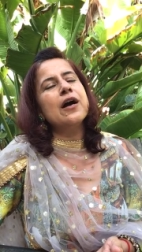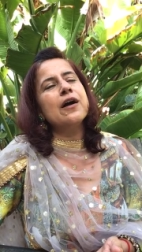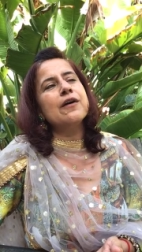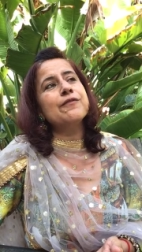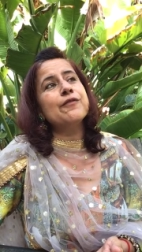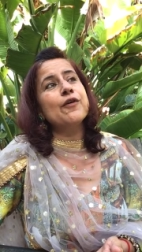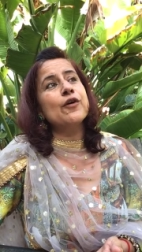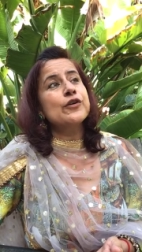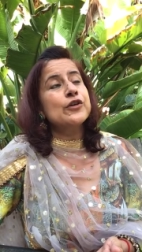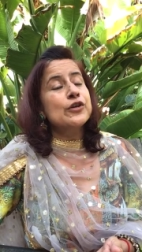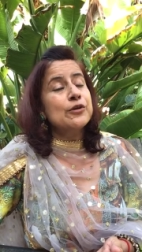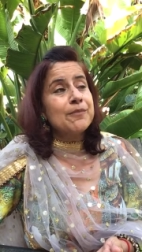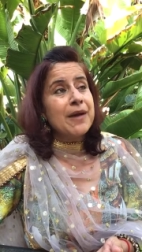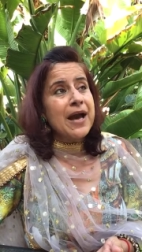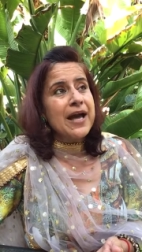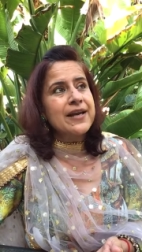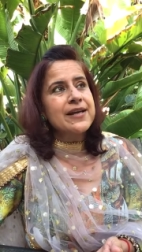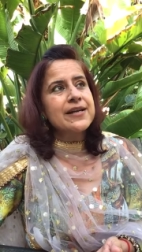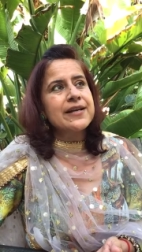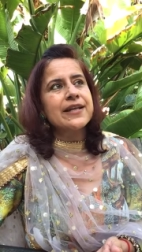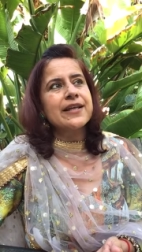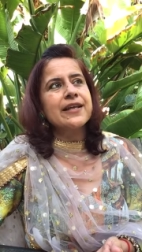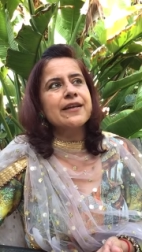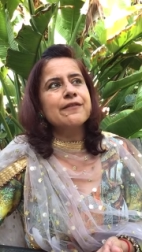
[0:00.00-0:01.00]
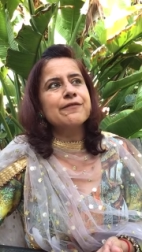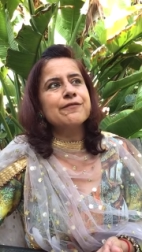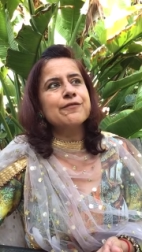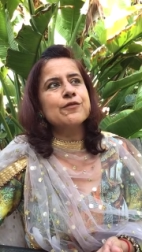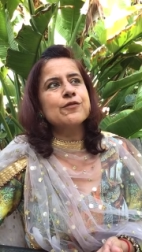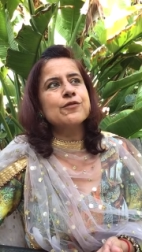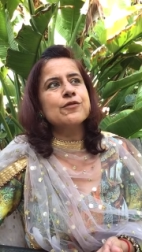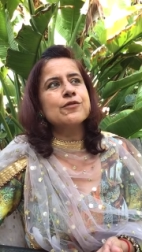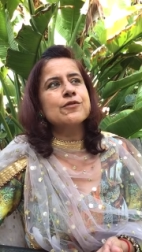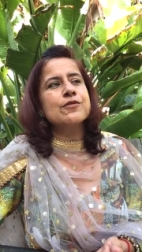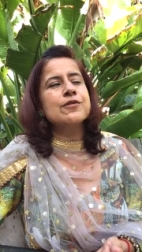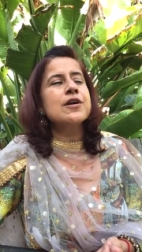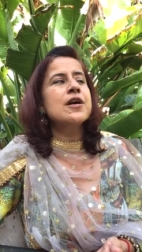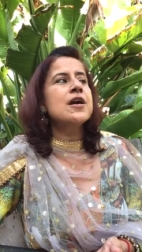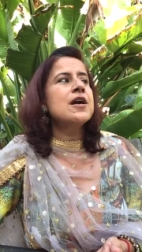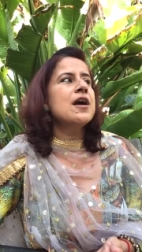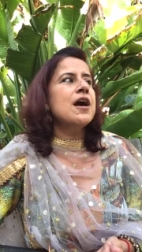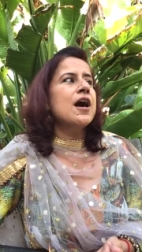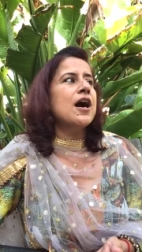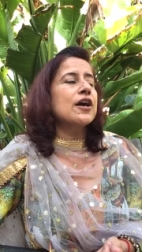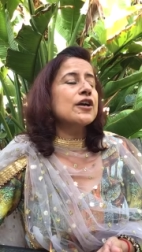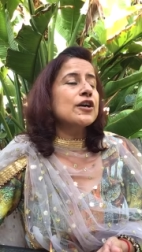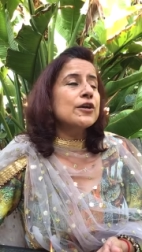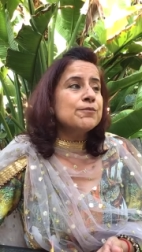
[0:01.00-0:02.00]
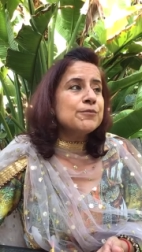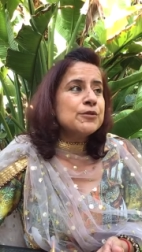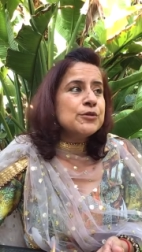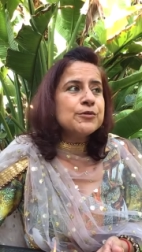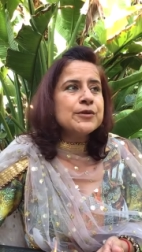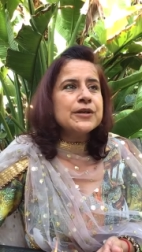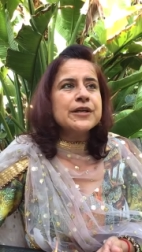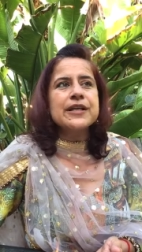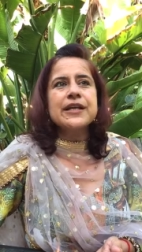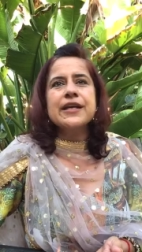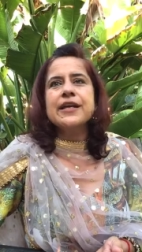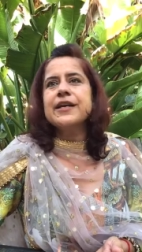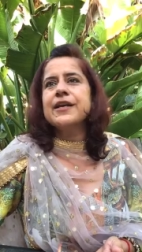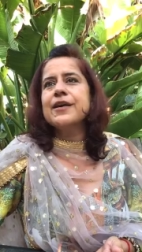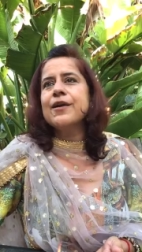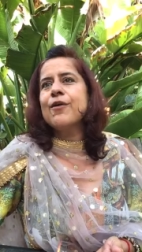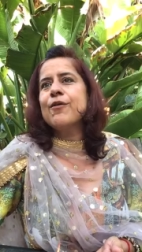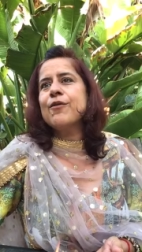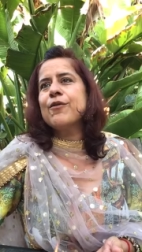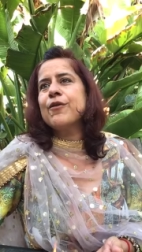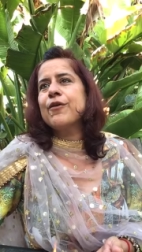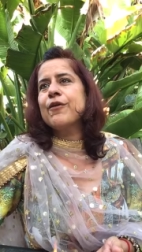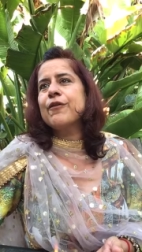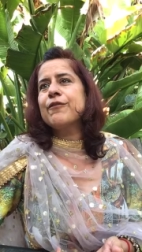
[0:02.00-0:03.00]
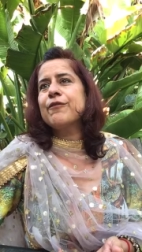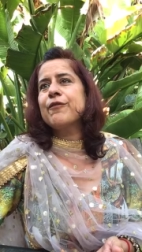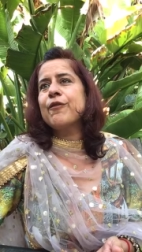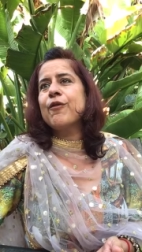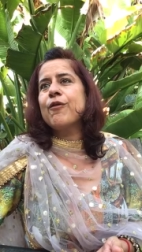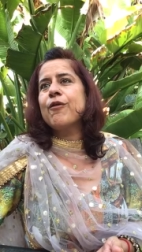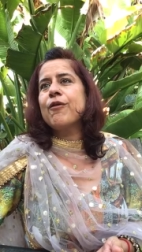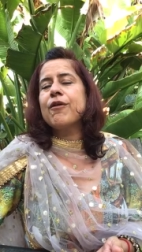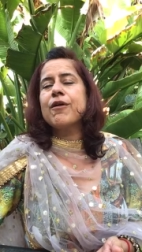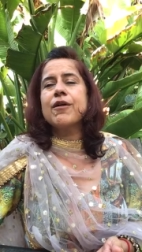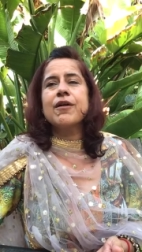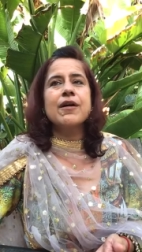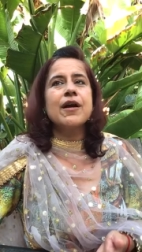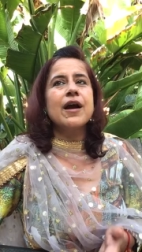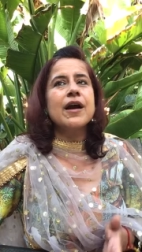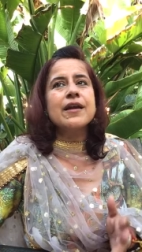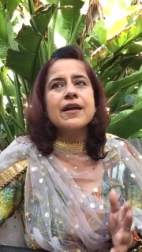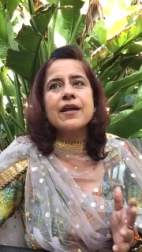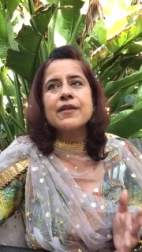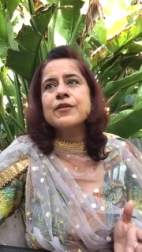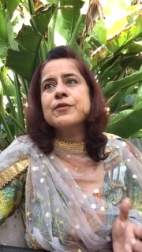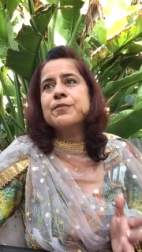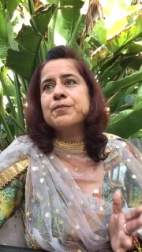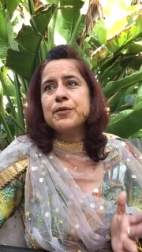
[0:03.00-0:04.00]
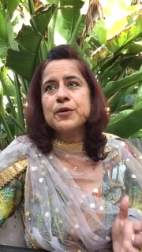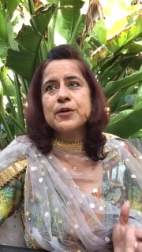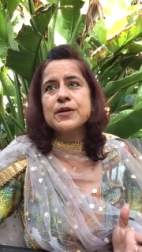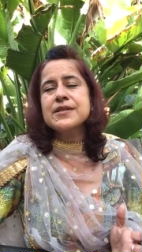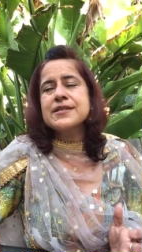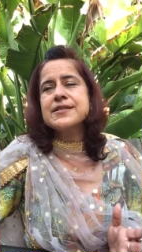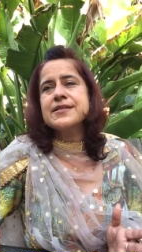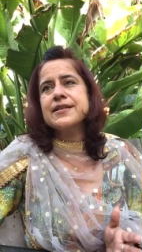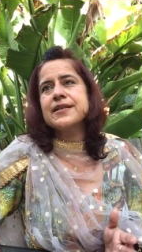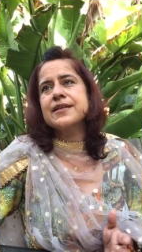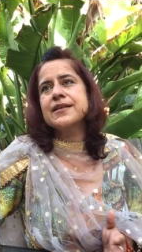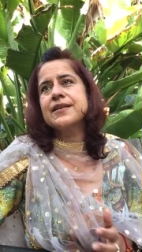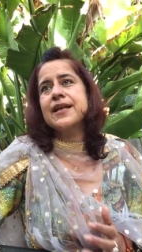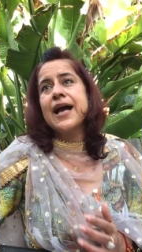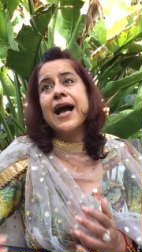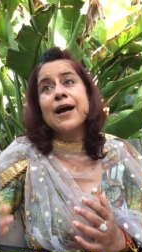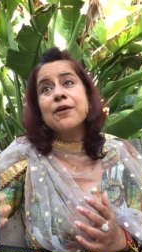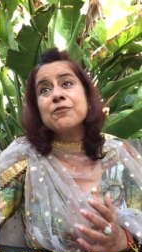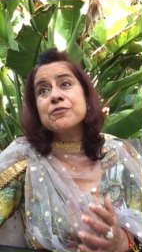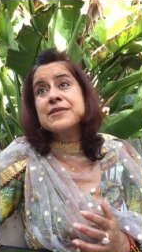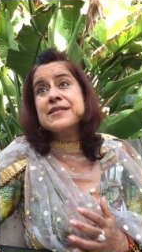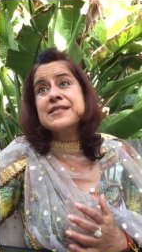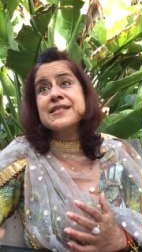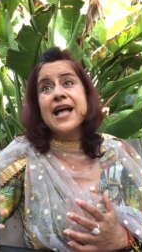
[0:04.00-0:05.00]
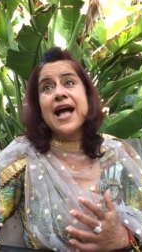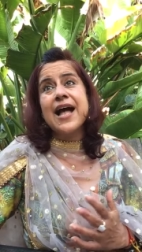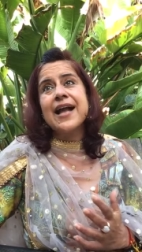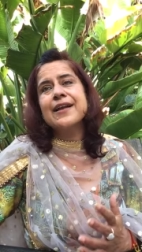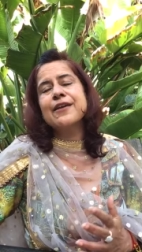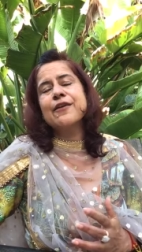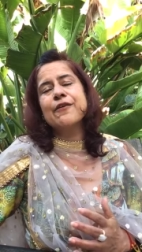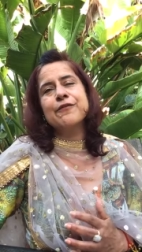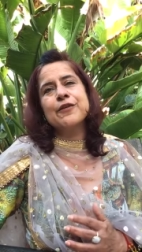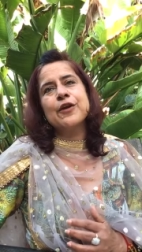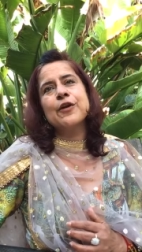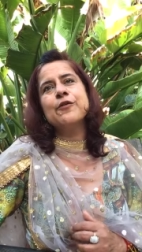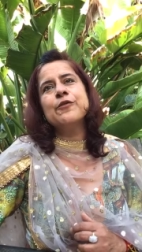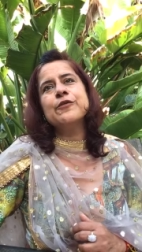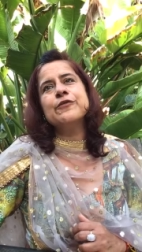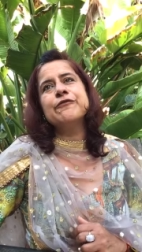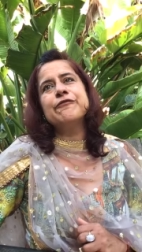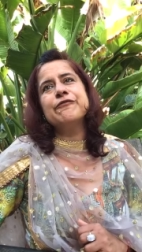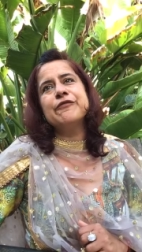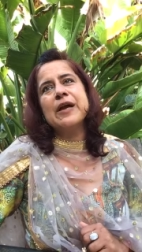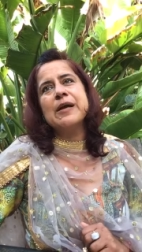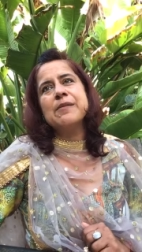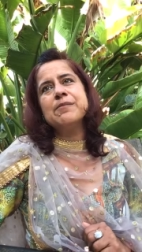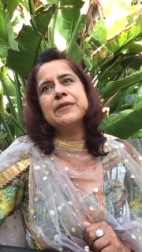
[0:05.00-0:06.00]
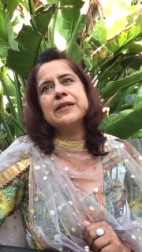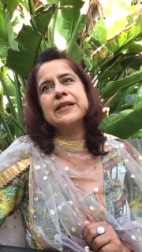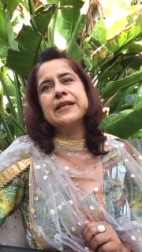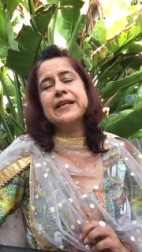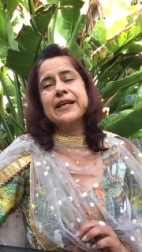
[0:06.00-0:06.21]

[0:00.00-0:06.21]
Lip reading: for humanity, for a community, or for another person outside of your own family?